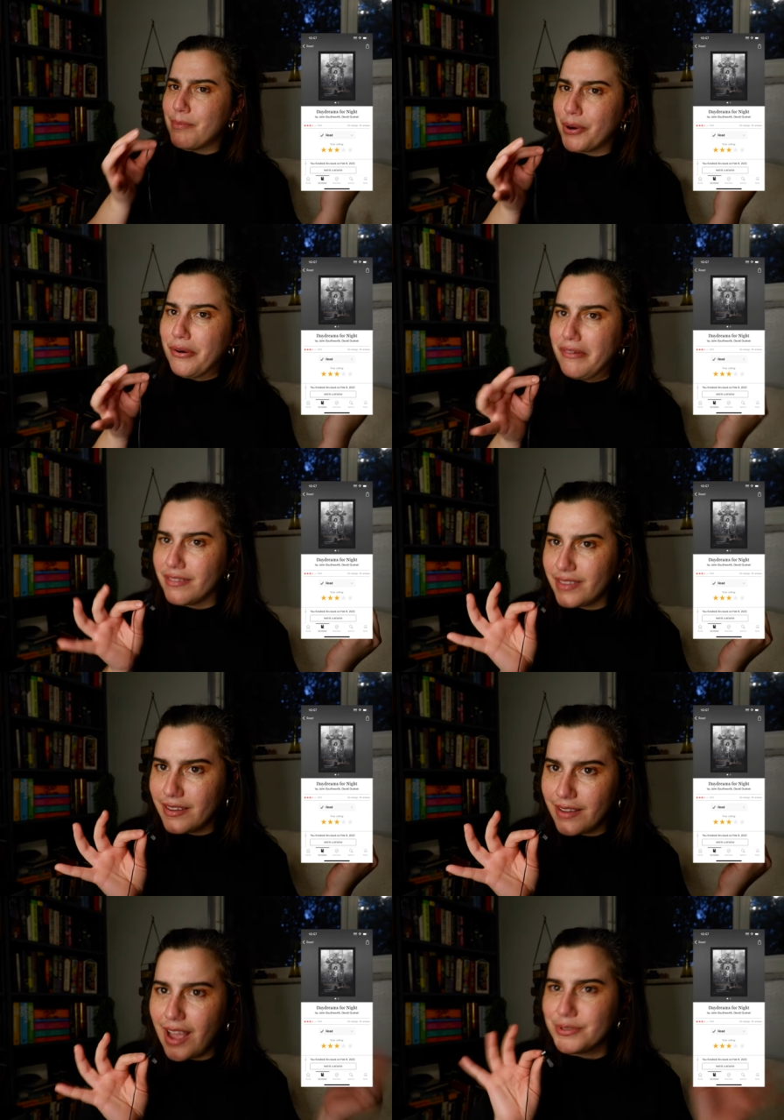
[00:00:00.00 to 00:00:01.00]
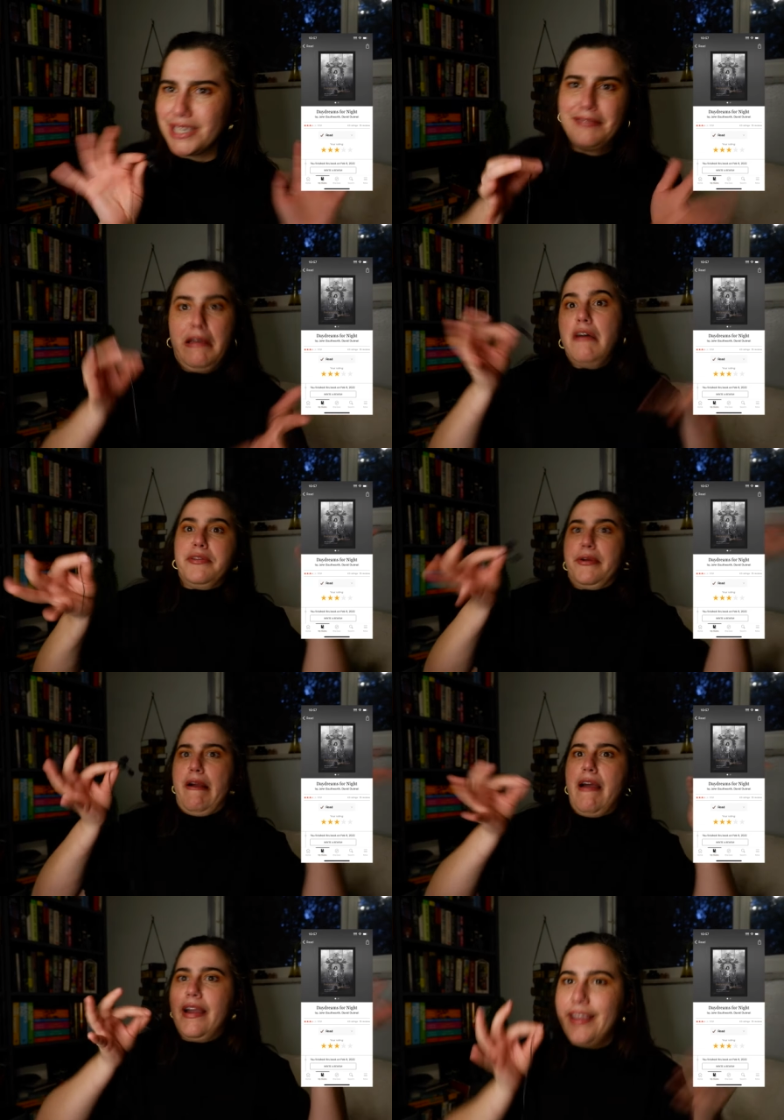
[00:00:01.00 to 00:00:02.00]
Burton. I was like the other
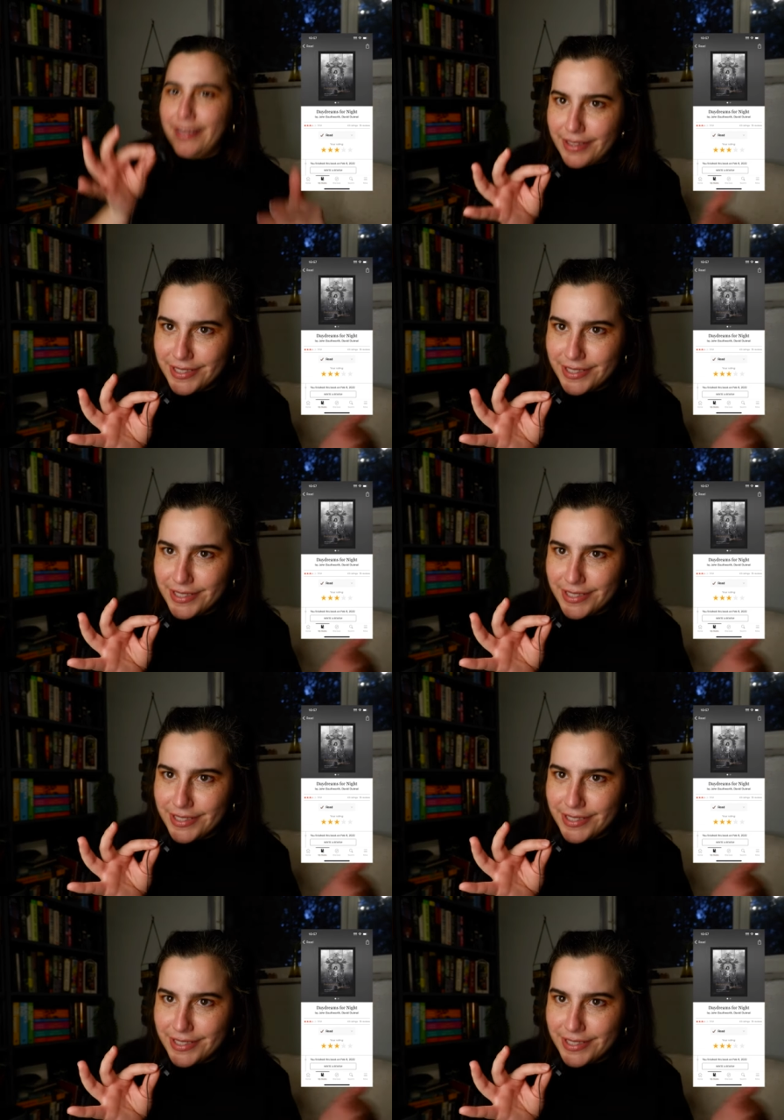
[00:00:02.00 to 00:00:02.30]
guy.